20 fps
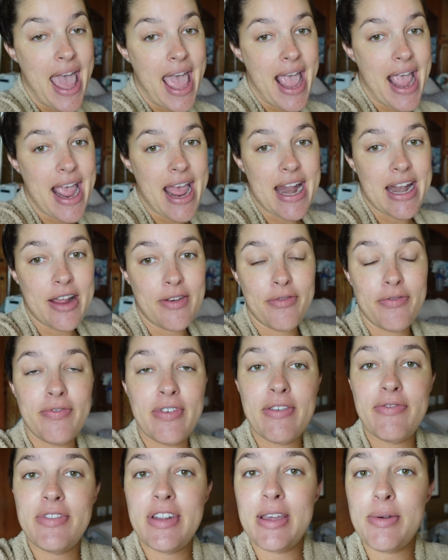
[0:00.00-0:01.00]
and
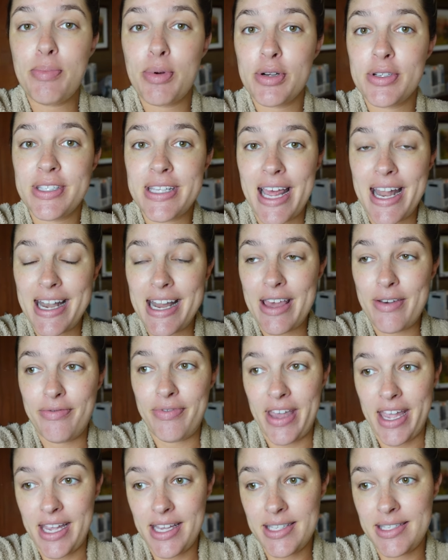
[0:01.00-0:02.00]
50%
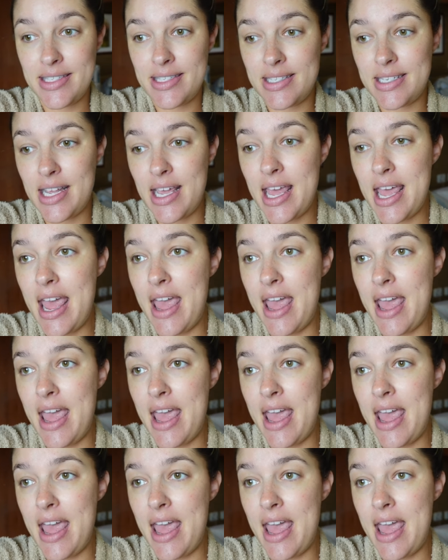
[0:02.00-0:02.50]
effaced.